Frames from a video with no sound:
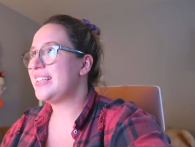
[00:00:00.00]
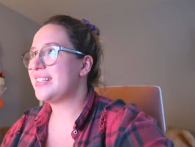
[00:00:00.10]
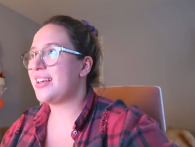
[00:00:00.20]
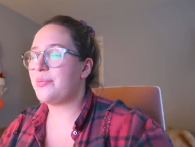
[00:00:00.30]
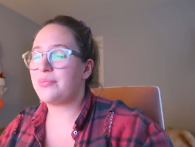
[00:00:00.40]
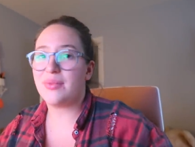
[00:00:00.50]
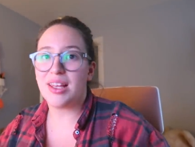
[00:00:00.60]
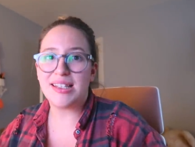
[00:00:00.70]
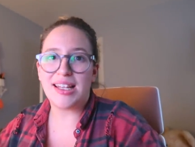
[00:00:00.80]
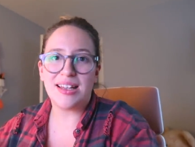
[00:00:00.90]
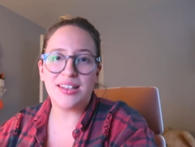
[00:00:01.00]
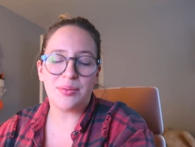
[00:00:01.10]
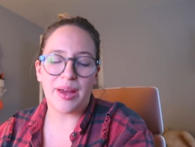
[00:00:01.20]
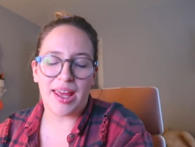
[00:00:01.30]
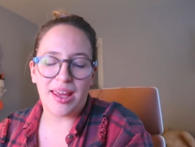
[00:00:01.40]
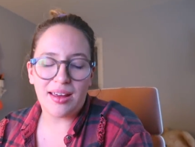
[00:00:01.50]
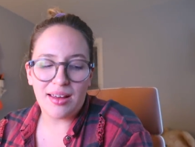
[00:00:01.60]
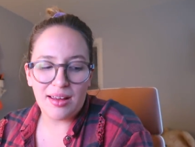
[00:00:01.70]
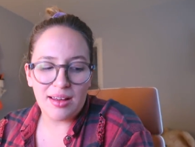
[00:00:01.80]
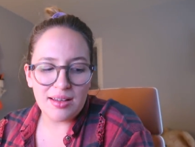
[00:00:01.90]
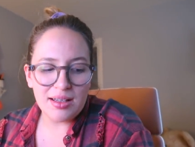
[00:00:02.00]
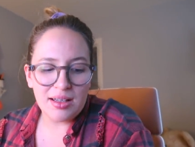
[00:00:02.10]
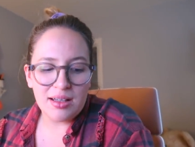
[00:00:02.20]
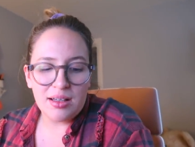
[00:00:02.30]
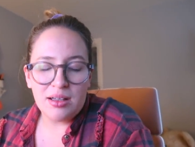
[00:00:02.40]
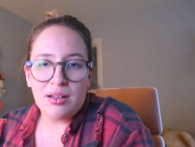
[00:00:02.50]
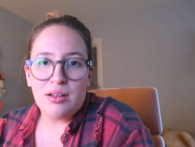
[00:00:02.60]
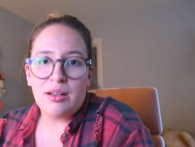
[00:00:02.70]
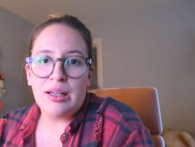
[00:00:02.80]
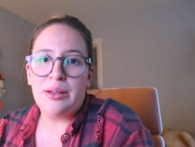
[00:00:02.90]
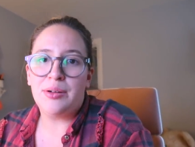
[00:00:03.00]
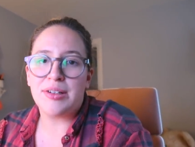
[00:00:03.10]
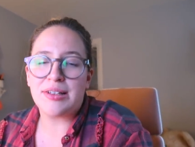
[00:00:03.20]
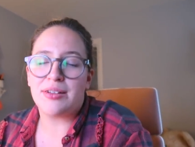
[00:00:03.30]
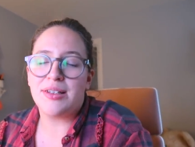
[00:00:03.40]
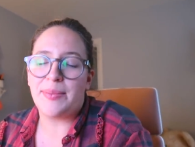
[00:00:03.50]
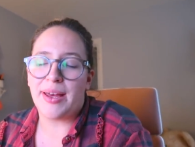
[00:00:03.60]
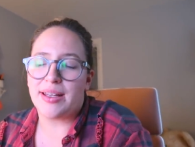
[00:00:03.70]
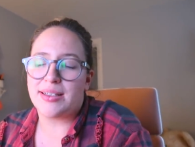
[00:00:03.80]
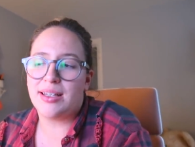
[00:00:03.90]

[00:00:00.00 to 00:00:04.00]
it's um, it's ten to eight. Luca has gone to bed,